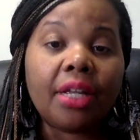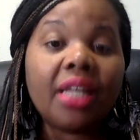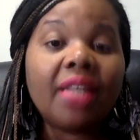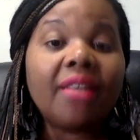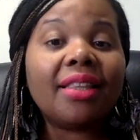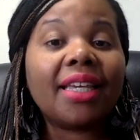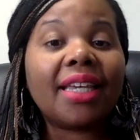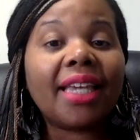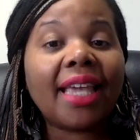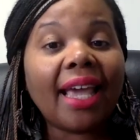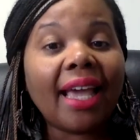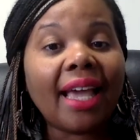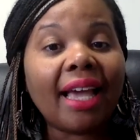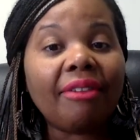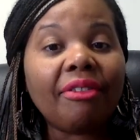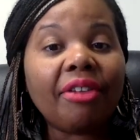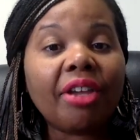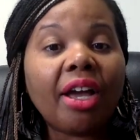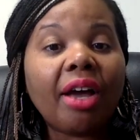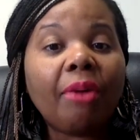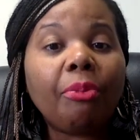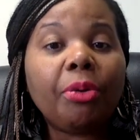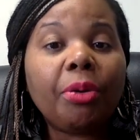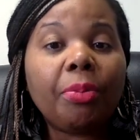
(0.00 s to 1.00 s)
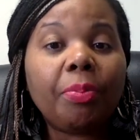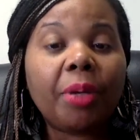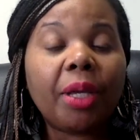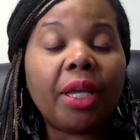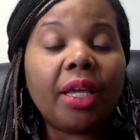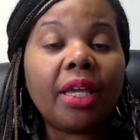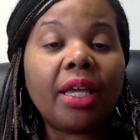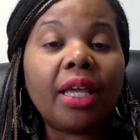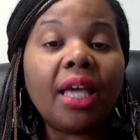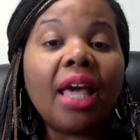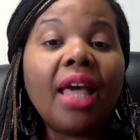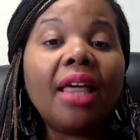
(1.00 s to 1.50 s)
The caveat would
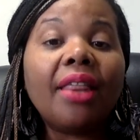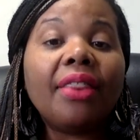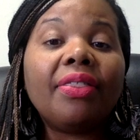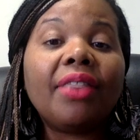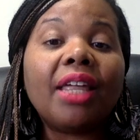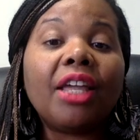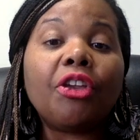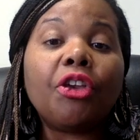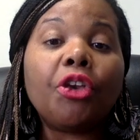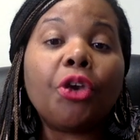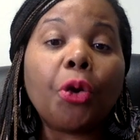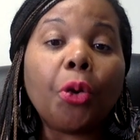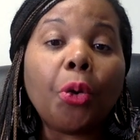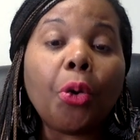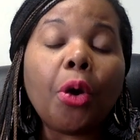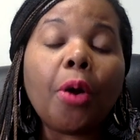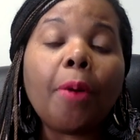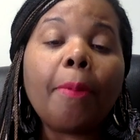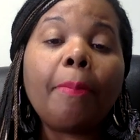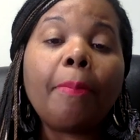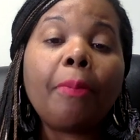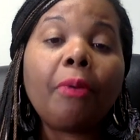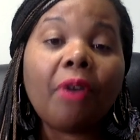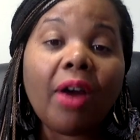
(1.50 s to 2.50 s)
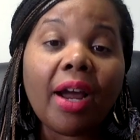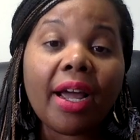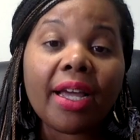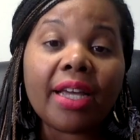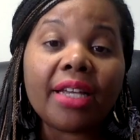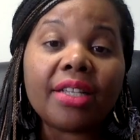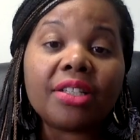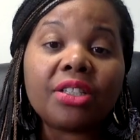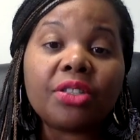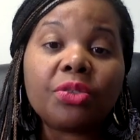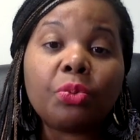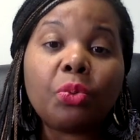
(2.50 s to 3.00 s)
be that your
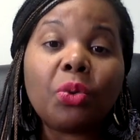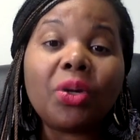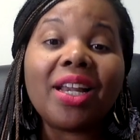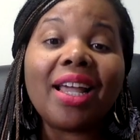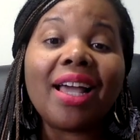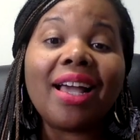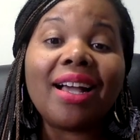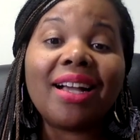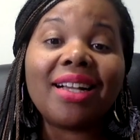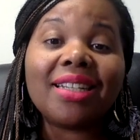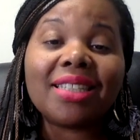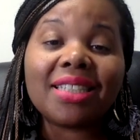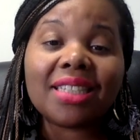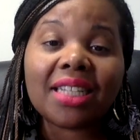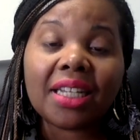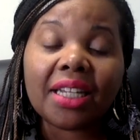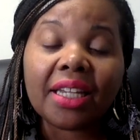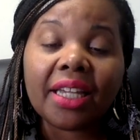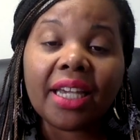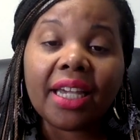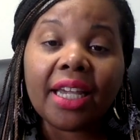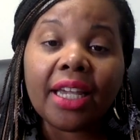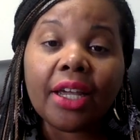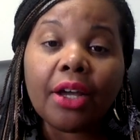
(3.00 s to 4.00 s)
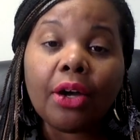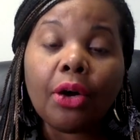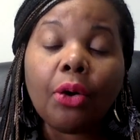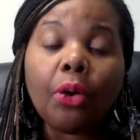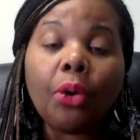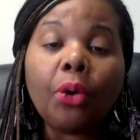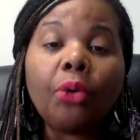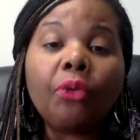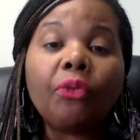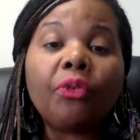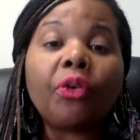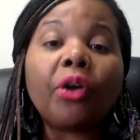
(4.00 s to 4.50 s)
price would escalate
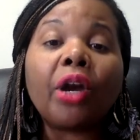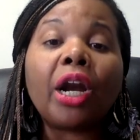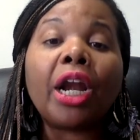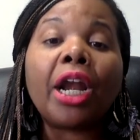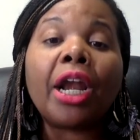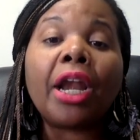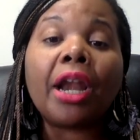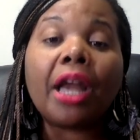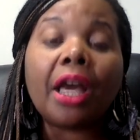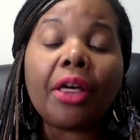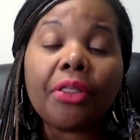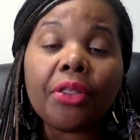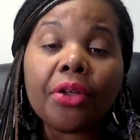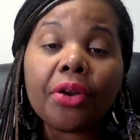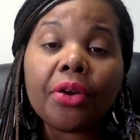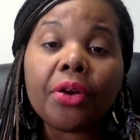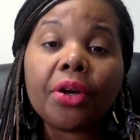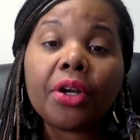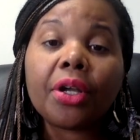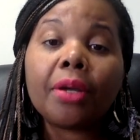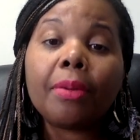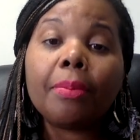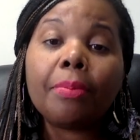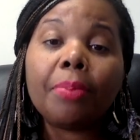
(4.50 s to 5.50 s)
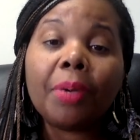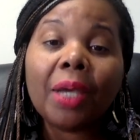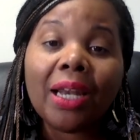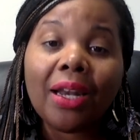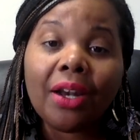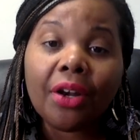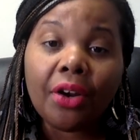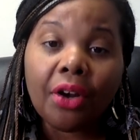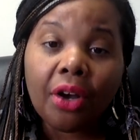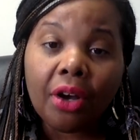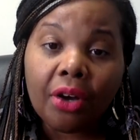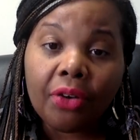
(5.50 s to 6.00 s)
over another
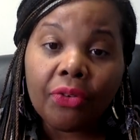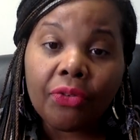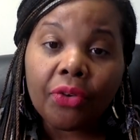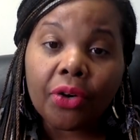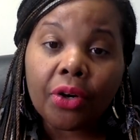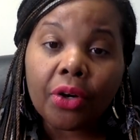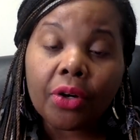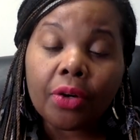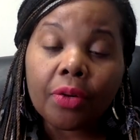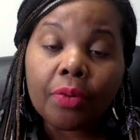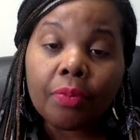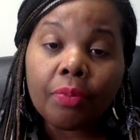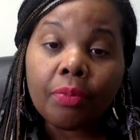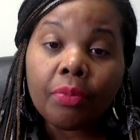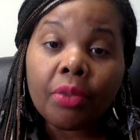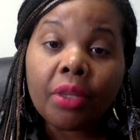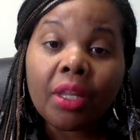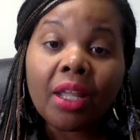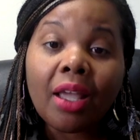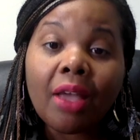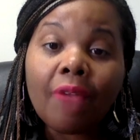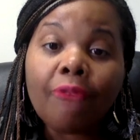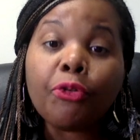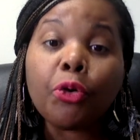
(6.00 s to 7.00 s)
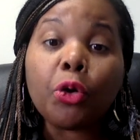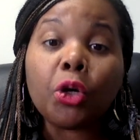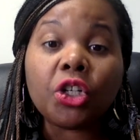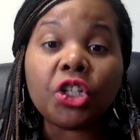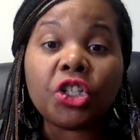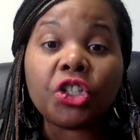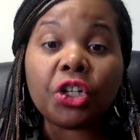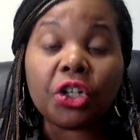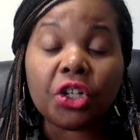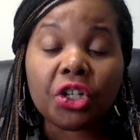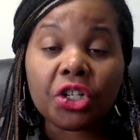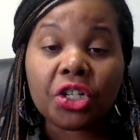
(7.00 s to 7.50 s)
competing offer for a
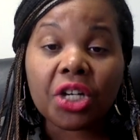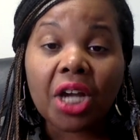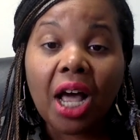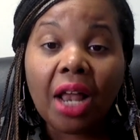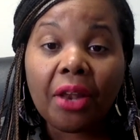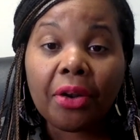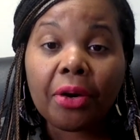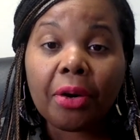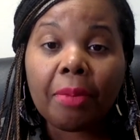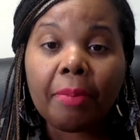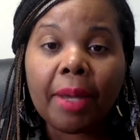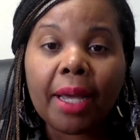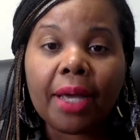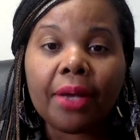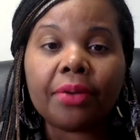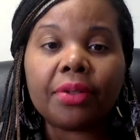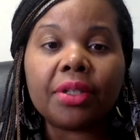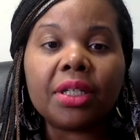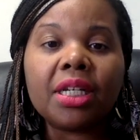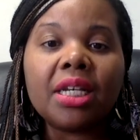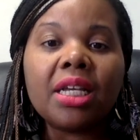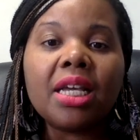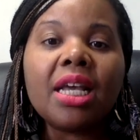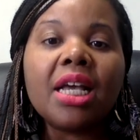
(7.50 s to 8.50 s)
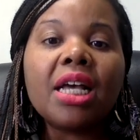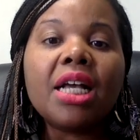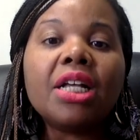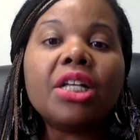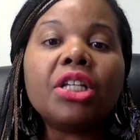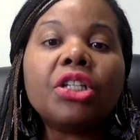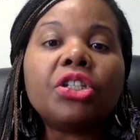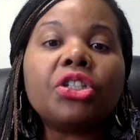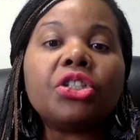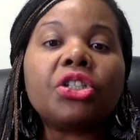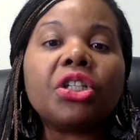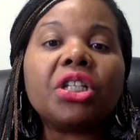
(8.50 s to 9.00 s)
certain dollar amount.
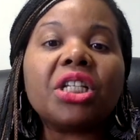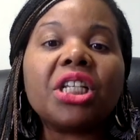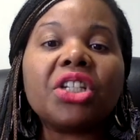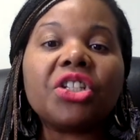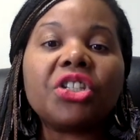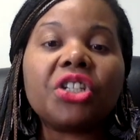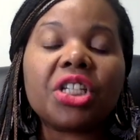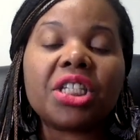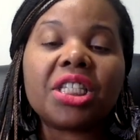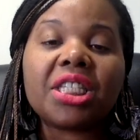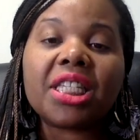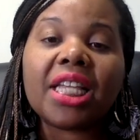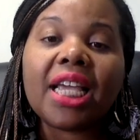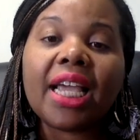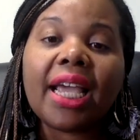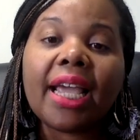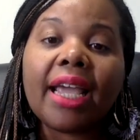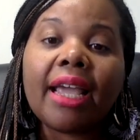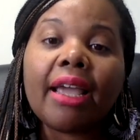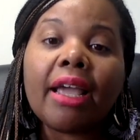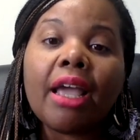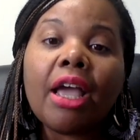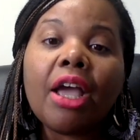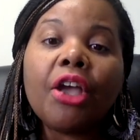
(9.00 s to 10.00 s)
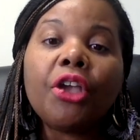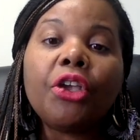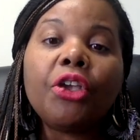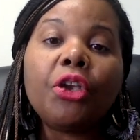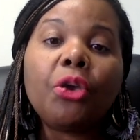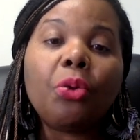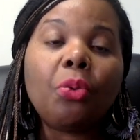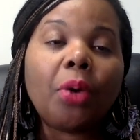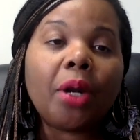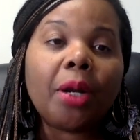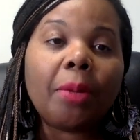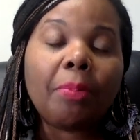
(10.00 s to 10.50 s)
So let's just say
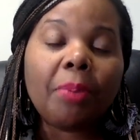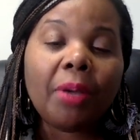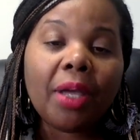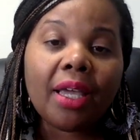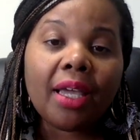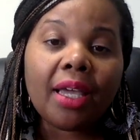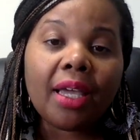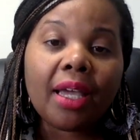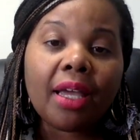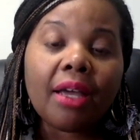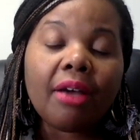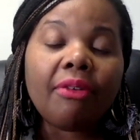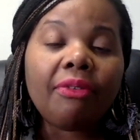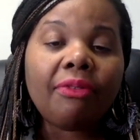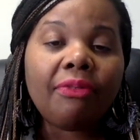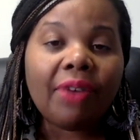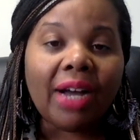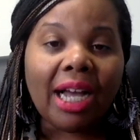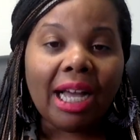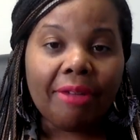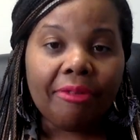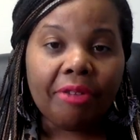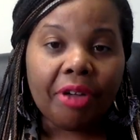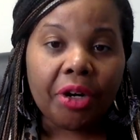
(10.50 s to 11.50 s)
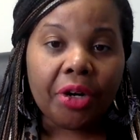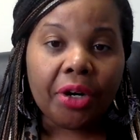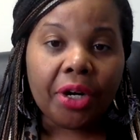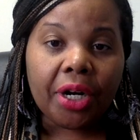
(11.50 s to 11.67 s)
you want to pick $500.